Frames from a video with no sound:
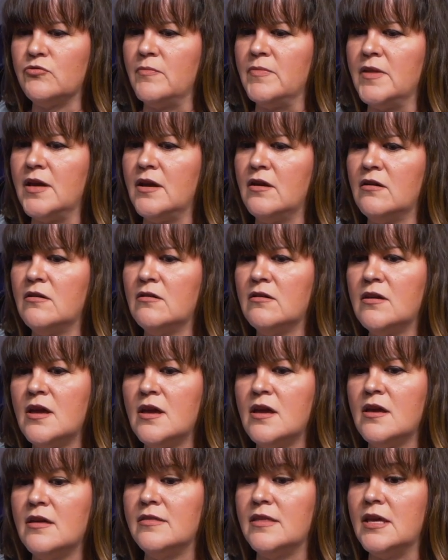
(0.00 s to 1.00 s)
from there,
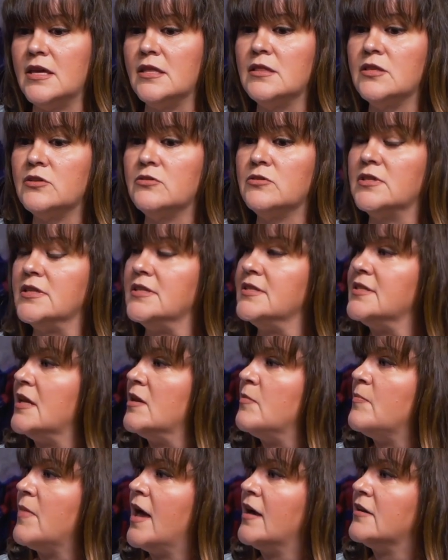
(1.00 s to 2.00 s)
they literally send
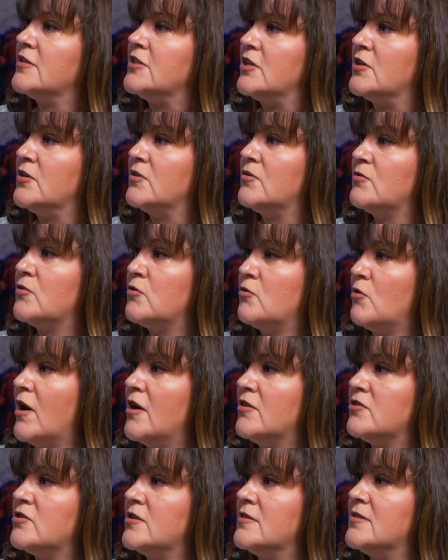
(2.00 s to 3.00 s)
it back to you,
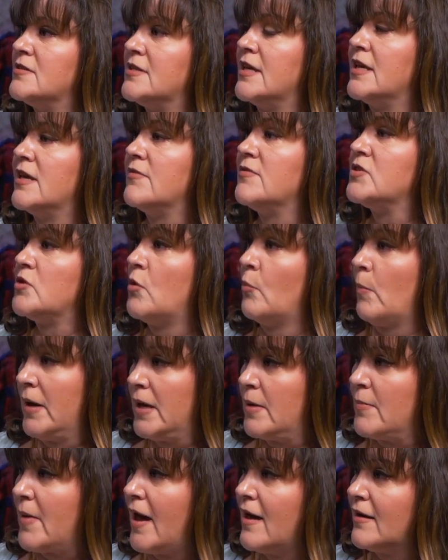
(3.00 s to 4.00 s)
crushed, and say, give us our
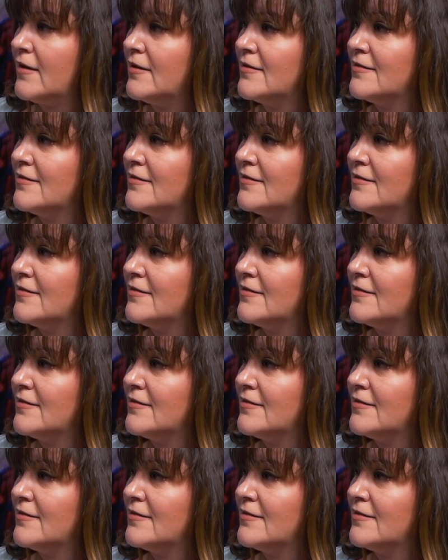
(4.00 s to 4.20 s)
money back.